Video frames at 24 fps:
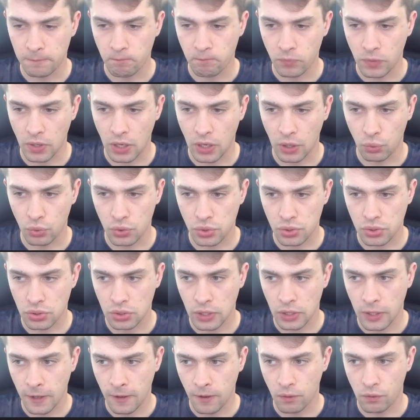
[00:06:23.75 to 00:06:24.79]
I was
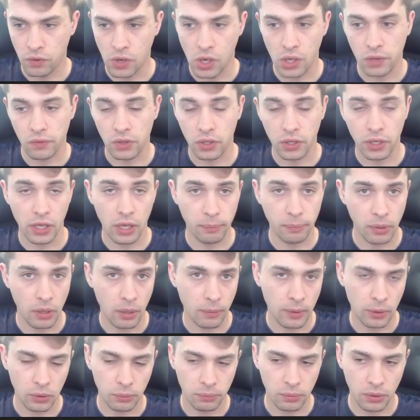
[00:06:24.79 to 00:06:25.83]
very happy
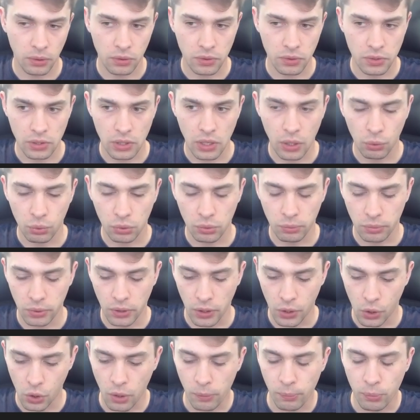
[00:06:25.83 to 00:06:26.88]
about, because I would be
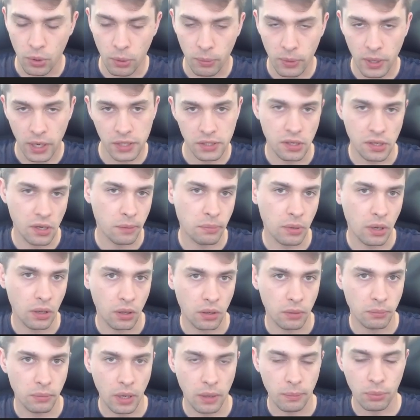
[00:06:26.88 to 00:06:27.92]
compromising
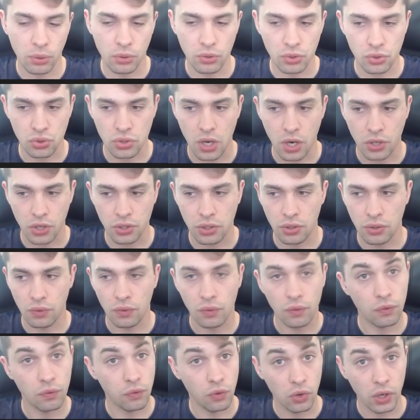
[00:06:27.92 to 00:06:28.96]
my pawn structure
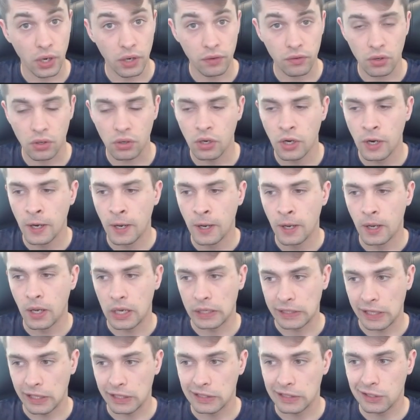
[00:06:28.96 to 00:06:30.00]
forever, and
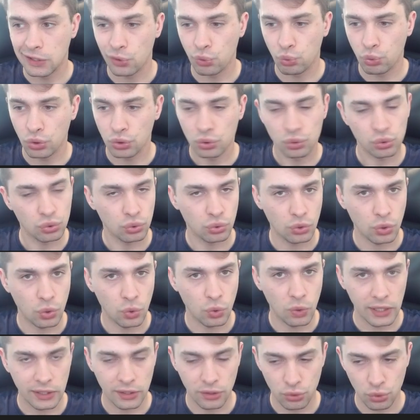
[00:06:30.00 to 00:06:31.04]
I didn't want to
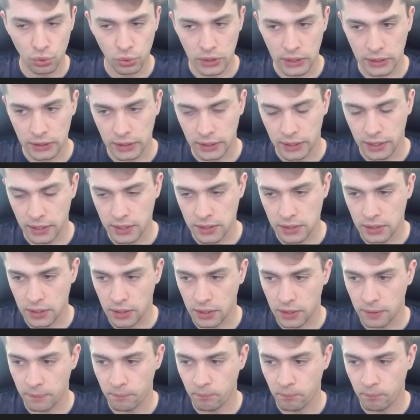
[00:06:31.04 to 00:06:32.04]
quite do that against the